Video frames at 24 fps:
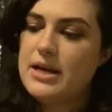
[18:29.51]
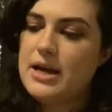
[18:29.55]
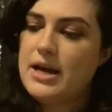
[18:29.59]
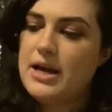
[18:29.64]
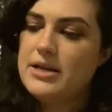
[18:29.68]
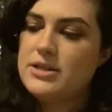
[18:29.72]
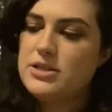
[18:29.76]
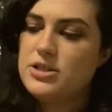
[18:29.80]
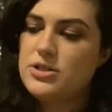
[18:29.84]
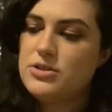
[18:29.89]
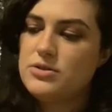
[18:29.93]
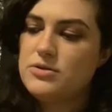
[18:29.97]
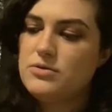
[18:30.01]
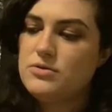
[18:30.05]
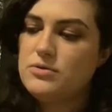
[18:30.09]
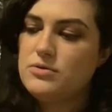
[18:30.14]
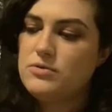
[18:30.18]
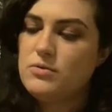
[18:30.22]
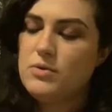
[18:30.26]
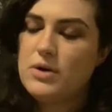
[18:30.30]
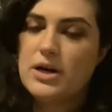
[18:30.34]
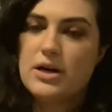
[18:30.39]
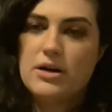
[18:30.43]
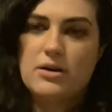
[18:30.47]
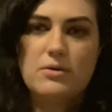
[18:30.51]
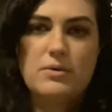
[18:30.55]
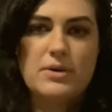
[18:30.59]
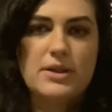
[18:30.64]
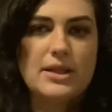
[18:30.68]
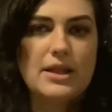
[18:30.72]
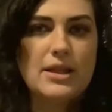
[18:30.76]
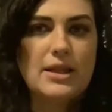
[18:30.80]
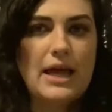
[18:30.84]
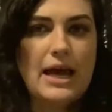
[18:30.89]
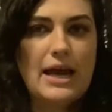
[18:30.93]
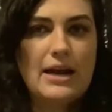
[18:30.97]
I do work
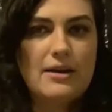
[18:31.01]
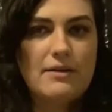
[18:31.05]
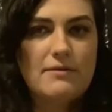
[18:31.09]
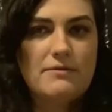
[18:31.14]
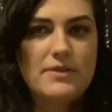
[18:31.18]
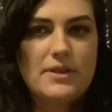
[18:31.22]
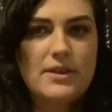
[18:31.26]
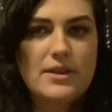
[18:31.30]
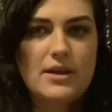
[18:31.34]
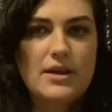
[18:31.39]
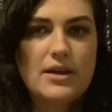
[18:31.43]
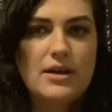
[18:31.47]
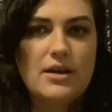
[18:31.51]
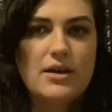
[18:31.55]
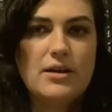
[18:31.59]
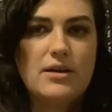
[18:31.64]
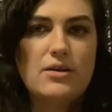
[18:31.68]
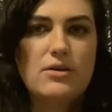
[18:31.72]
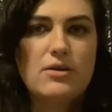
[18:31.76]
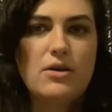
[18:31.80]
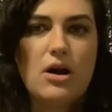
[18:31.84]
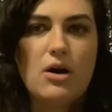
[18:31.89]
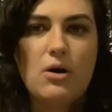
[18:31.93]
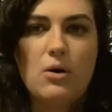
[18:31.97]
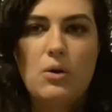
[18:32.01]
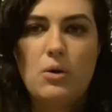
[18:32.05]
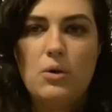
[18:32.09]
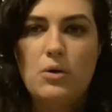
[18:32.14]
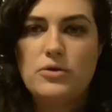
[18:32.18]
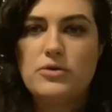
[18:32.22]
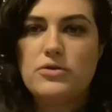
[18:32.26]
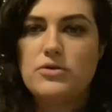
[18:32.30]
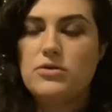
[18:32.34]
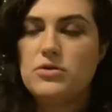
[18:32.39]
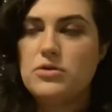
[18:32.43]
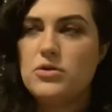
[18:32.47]
with a lot of the
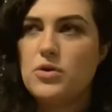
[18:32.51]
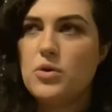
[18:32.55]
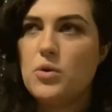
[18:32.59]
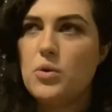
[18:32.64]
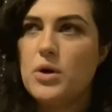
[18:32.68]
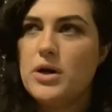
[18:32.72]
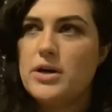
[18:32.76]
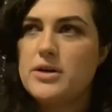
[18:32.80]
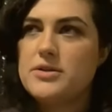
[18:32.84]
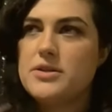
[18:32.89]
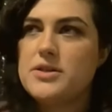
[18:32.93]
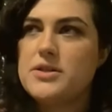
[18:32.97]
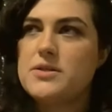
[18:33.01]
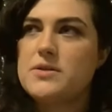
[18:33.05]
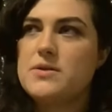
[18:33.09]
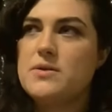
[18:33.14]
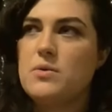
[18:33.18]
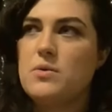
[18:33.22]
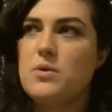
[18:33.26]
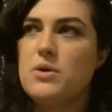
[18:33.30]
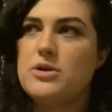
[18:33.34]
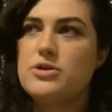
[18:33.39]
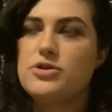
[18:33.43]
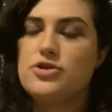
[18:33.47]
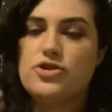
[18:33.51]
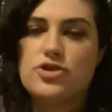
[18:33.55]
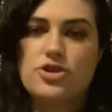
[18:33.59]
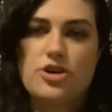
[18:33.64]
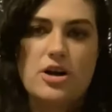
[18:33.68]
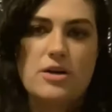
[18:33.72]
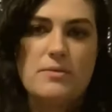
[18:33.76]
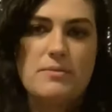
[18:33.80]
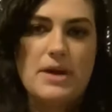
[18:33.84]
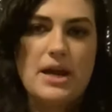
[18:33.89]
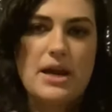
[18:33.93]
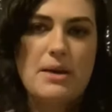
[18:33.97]
old Norse or
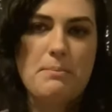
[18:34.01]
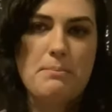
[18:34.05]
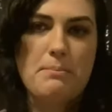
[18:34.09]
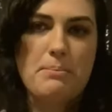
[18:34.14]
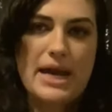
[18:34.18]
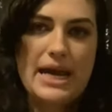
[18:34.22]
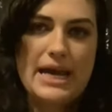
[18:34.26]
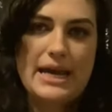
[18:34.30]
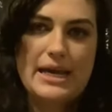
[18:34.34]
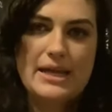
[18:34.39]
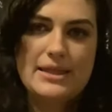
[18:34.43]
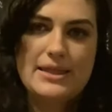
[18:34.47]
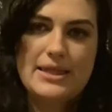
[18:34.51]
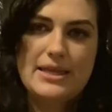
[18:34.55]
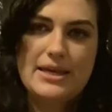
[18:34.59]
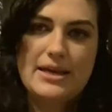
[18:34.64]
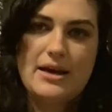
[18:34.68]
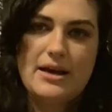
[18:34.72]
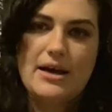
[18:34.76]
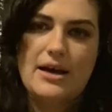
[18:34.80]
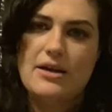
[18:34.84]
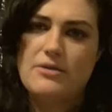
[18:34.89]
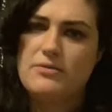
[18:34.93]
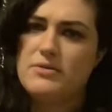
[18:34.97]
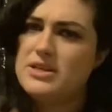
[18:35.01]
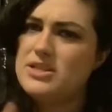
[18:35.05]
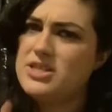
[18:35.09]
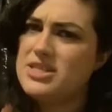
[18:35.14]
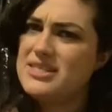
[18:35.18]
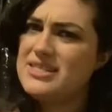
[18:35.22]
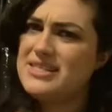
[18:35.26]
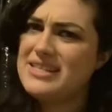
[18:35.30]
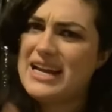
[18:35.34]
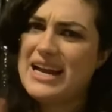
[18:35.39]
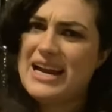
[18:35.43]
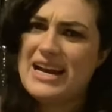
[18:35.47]
German pantheon,
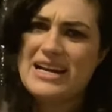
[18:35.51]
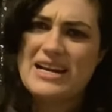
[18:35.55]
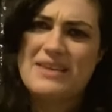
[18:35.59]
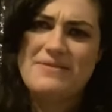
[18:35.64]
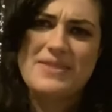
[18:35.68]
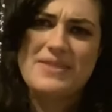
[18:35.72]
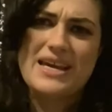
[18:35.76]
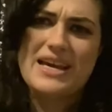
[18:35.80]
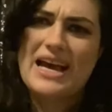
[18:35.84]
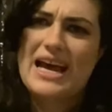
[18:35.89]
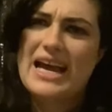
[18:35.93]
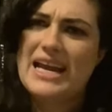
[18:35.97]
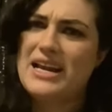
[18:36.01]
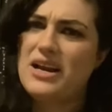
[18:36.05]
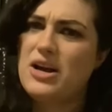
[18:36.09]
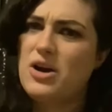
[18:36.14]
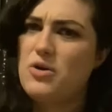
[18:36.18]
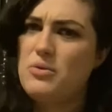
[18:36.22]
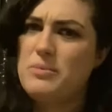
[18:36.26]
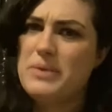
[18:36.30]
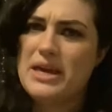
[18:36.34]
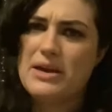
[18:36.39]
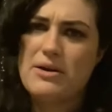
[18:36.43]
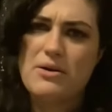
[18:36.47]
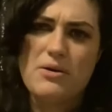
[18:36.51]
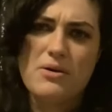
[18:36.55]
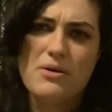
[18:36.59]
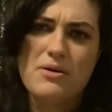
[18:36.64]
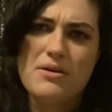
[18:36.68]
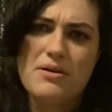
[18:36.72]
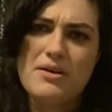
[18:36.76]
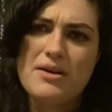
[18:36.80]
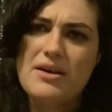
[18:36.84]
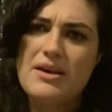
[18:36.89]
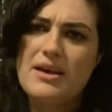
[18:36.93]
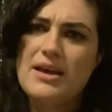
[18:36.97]
which is kind of, they kind of
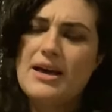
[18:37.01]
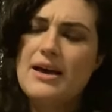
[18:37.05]
commingle.